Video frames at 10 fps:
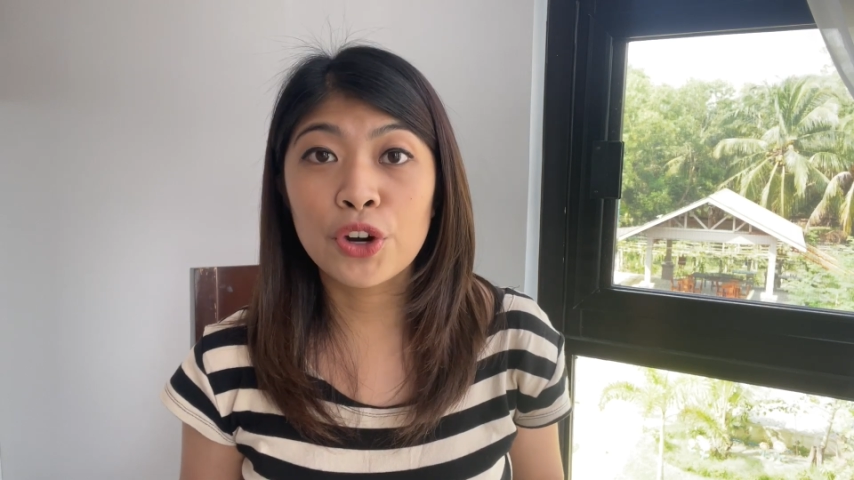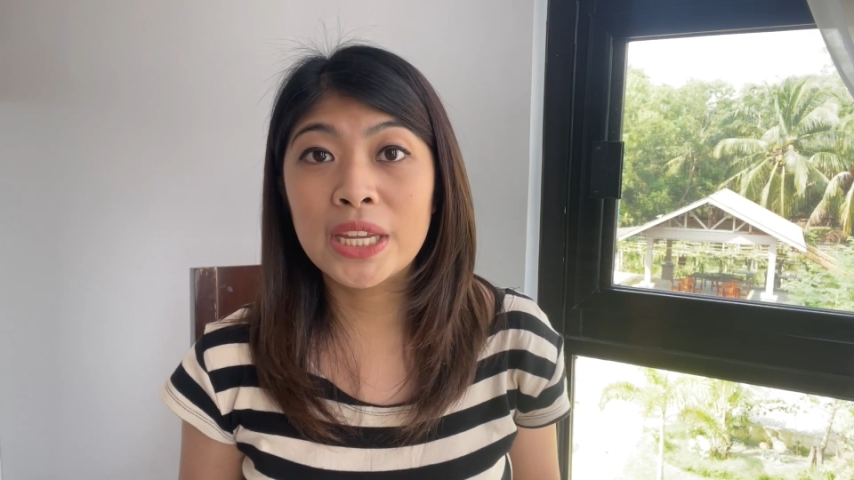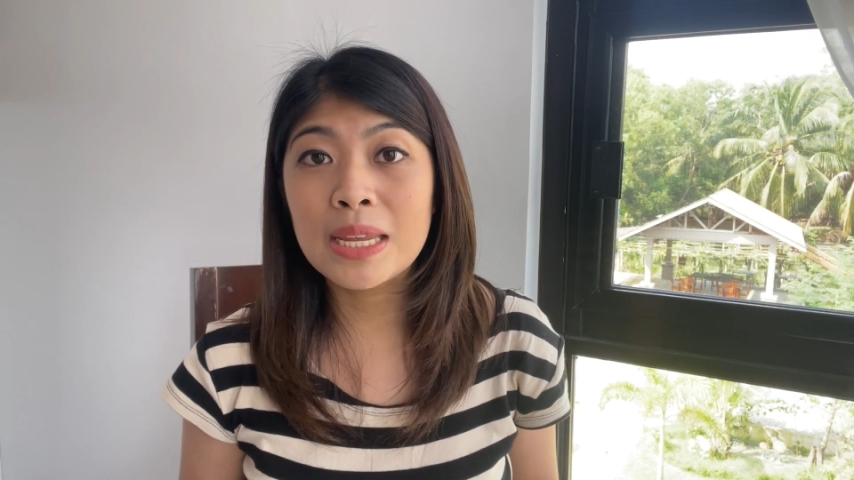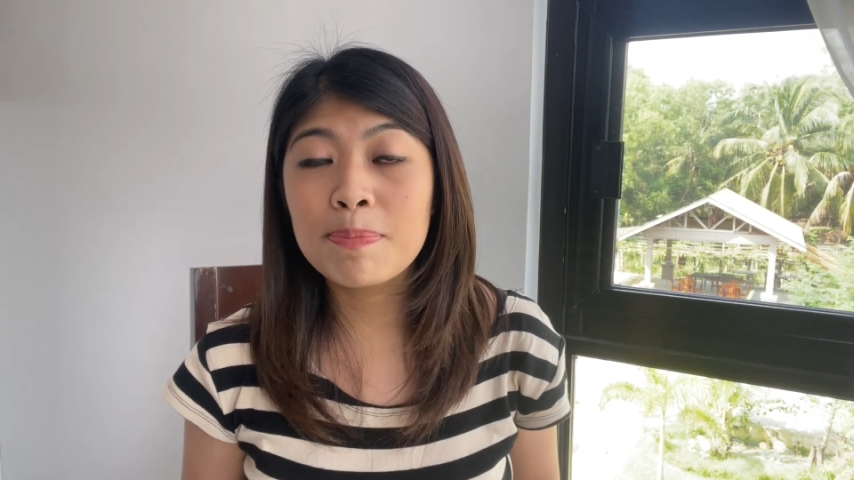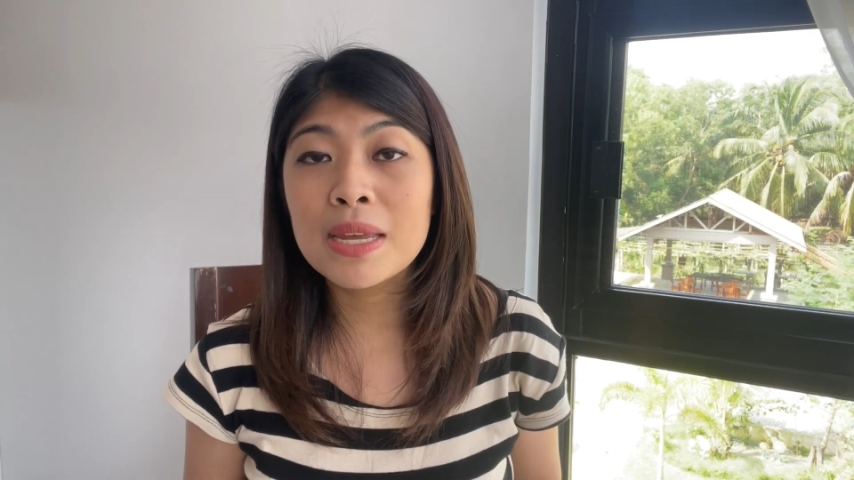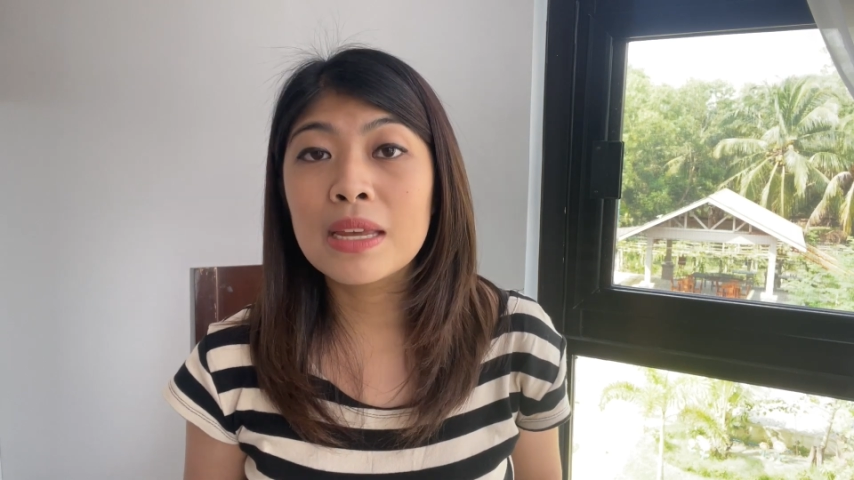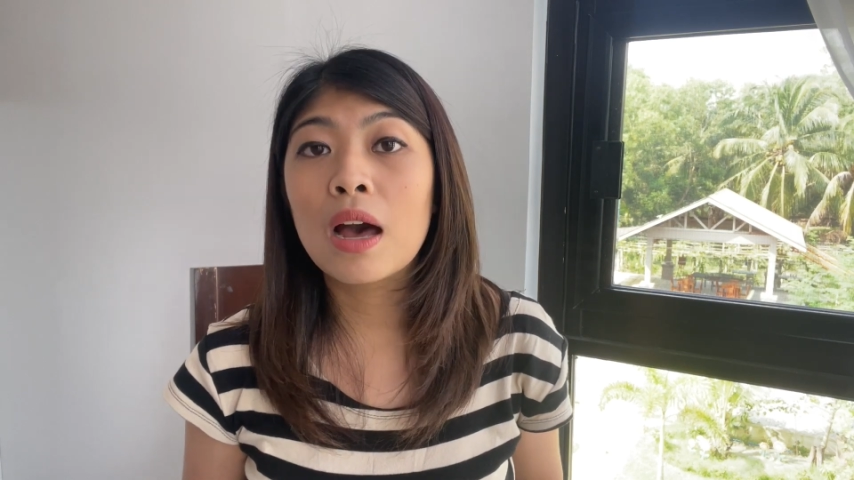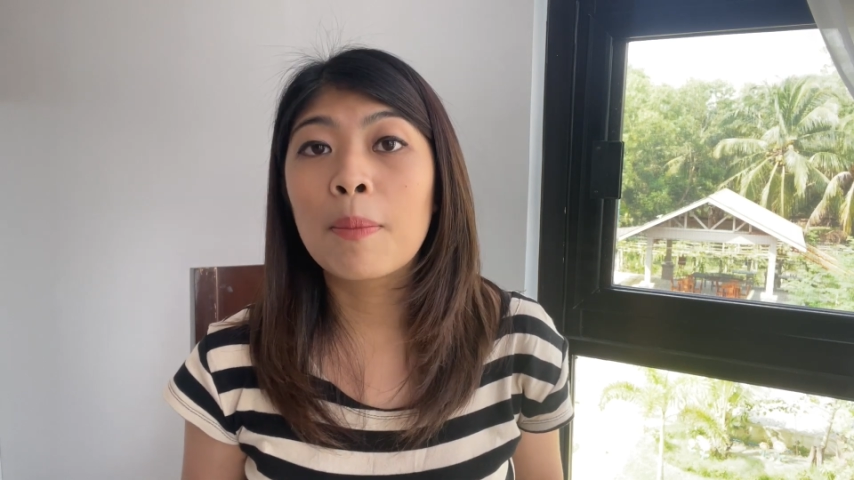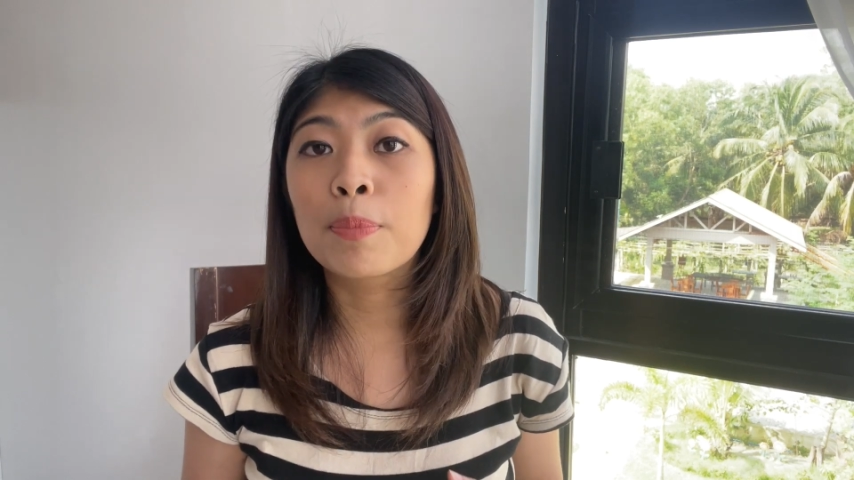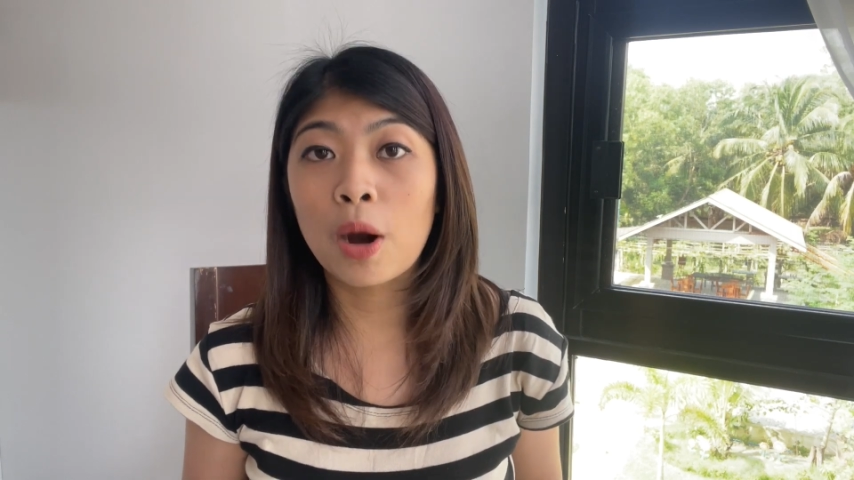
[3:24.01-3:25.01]

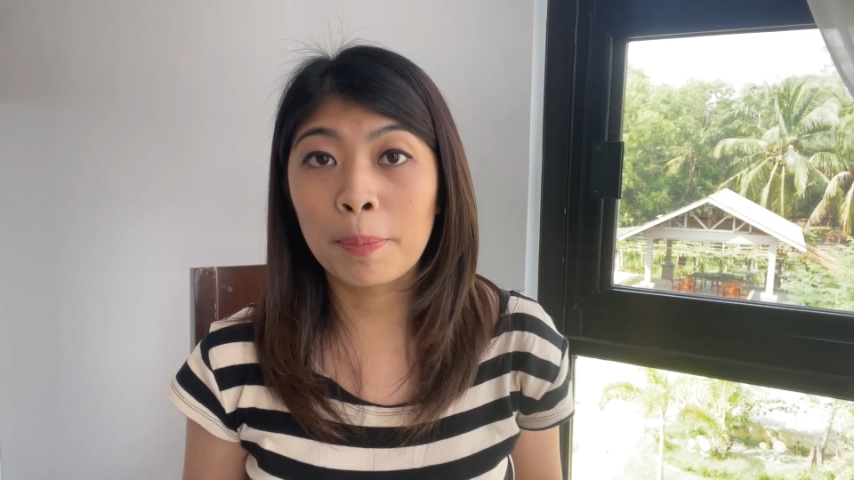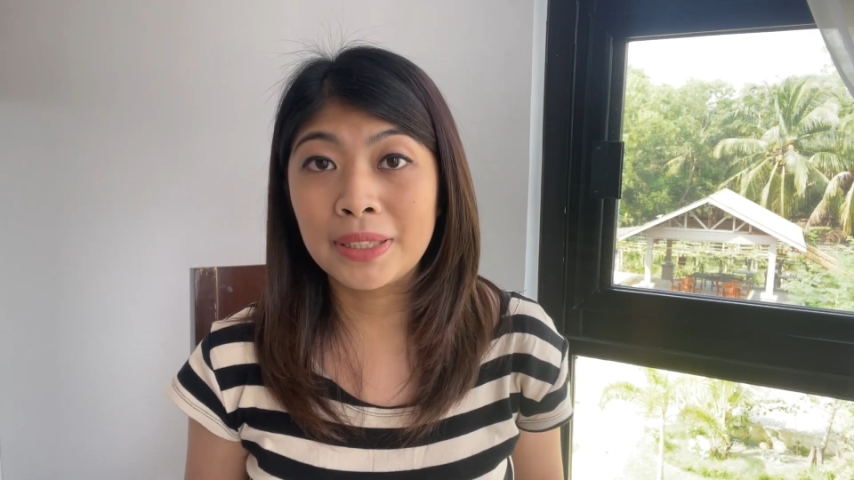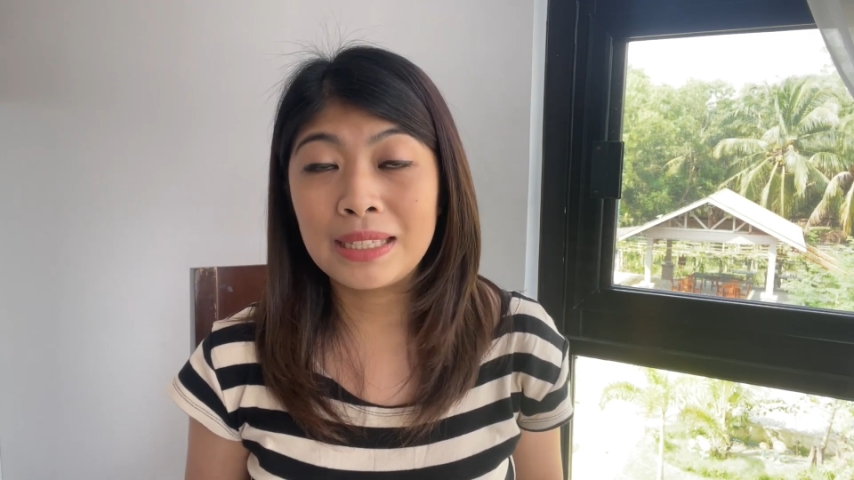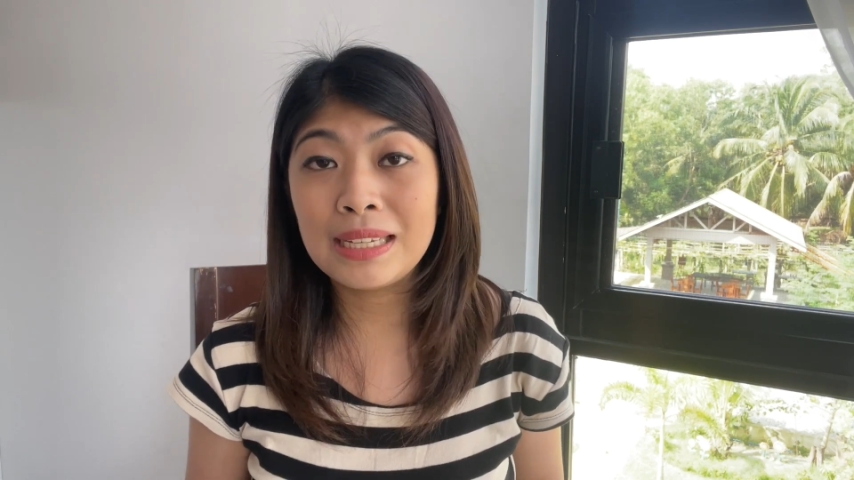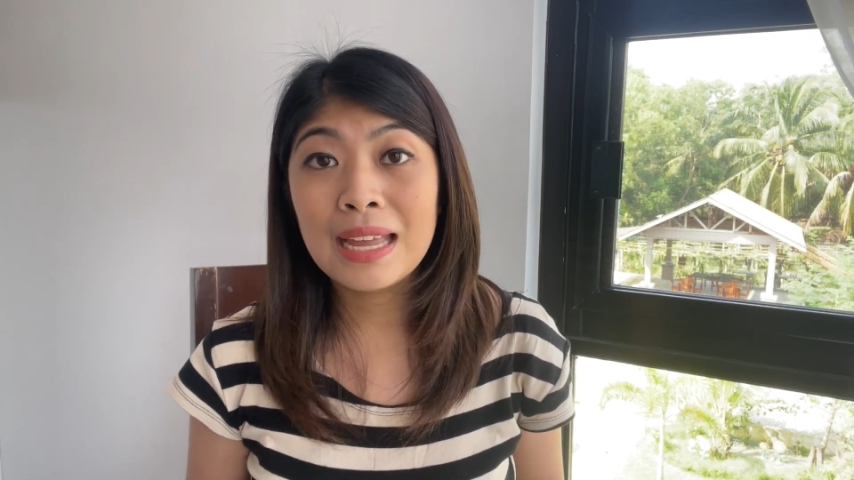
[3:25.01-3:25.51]
keeping a property,